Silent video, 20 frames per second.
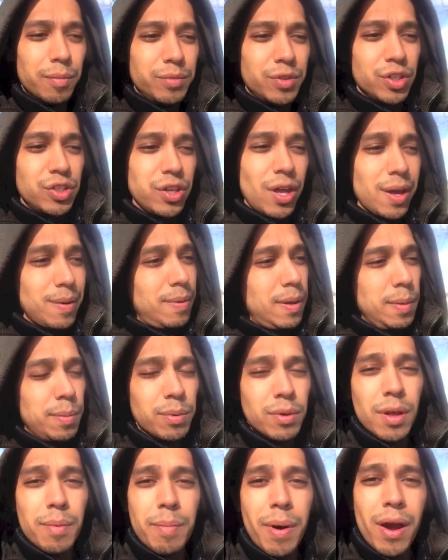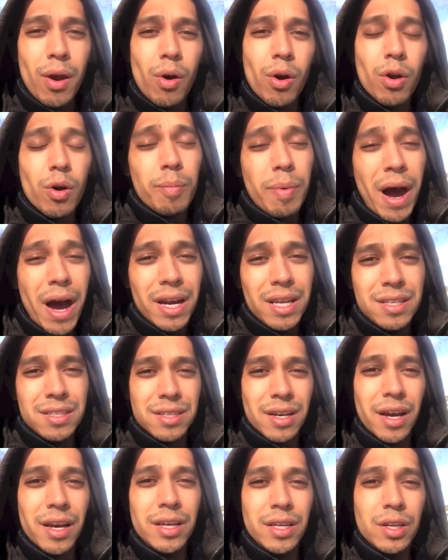Just like people in my auto body
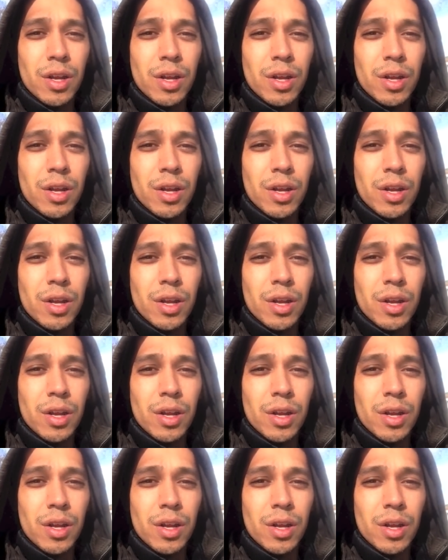site.